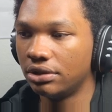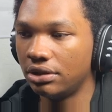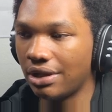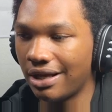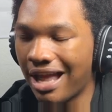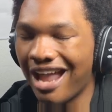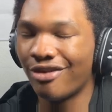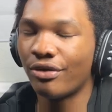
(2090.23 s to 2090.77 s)

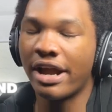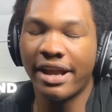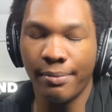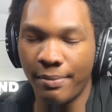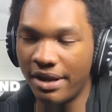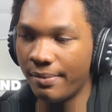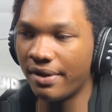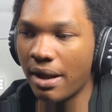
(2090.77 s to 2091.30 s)
I
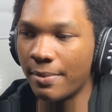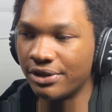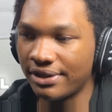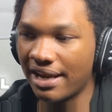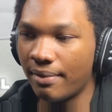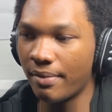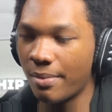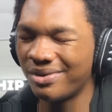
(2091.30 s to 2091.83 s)
recommend becoming a
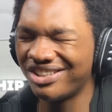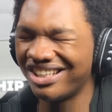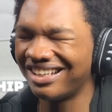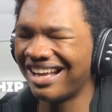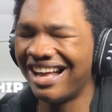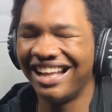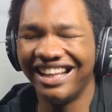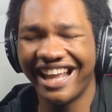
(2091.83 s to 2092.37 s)
channel
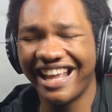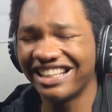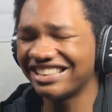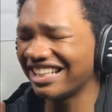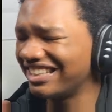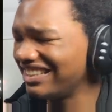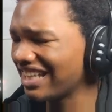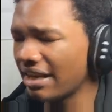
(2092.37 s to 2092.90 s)
membership. Like I
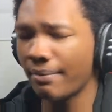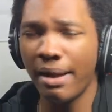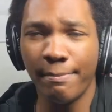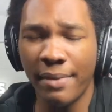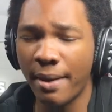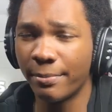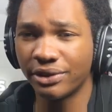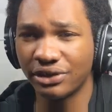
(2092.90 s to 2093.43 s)
said, none of my
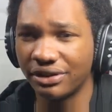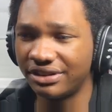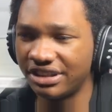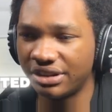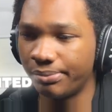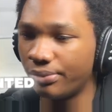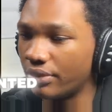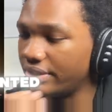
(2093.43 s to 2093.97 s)
members are
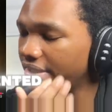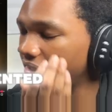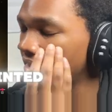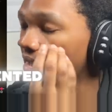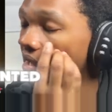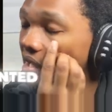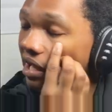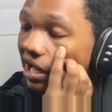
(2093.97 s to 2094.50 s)
disappointed.
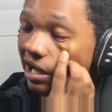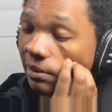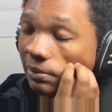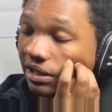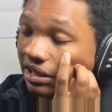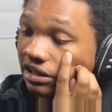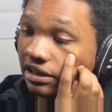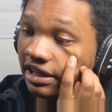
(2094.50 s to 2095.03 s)
I'm
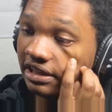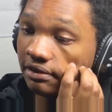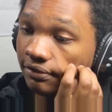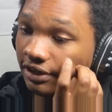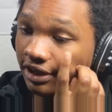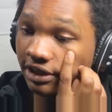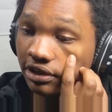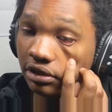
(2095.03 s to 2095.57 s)
gonna link the
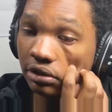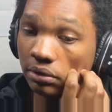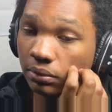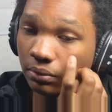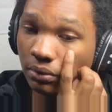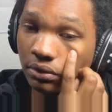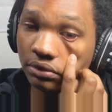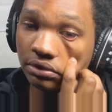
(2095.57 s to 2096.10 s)

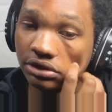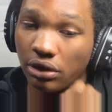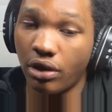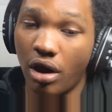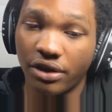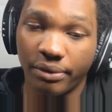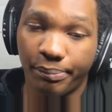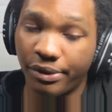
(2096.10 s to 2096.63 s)
video to
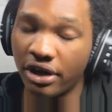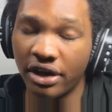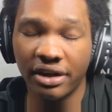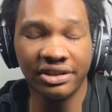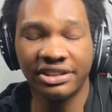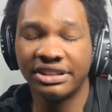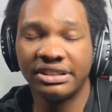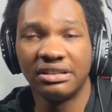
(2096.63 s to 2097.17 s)
all the
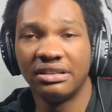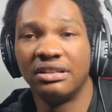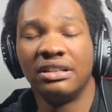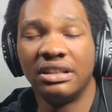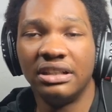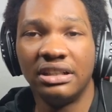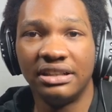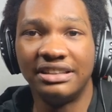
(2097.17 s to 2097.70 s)
perks
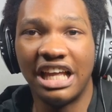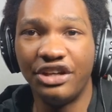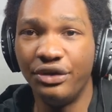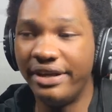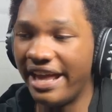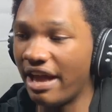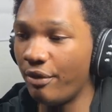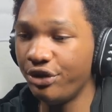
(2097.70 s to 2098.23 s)
that you
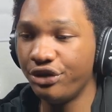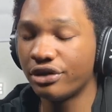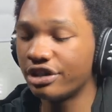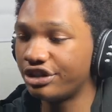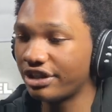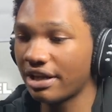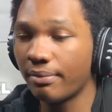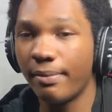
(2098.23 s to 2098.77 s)
get when you're a
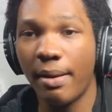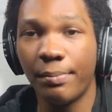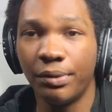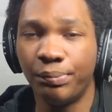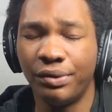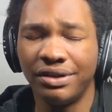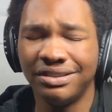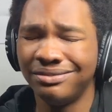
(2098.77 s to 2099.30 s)
channel member,
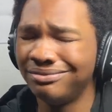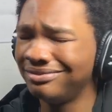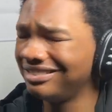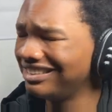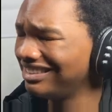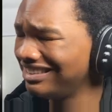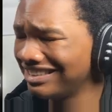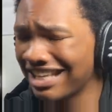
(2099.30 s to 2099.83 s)
but
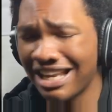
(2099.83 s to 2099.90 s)
none